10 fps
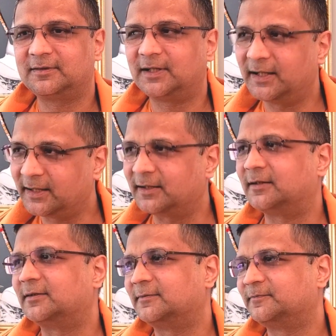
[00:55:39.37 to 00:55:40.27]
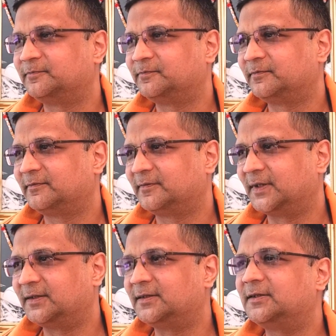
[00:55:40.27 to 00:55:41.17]
think
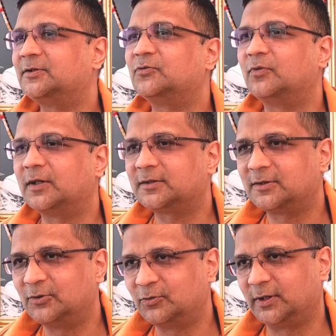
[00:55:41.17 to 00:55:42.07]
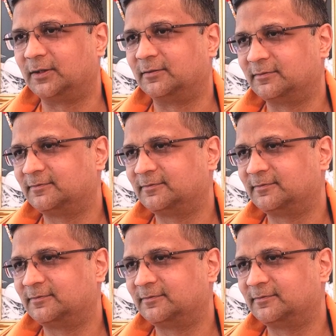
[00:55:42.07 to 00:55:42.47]
that this is worth doing.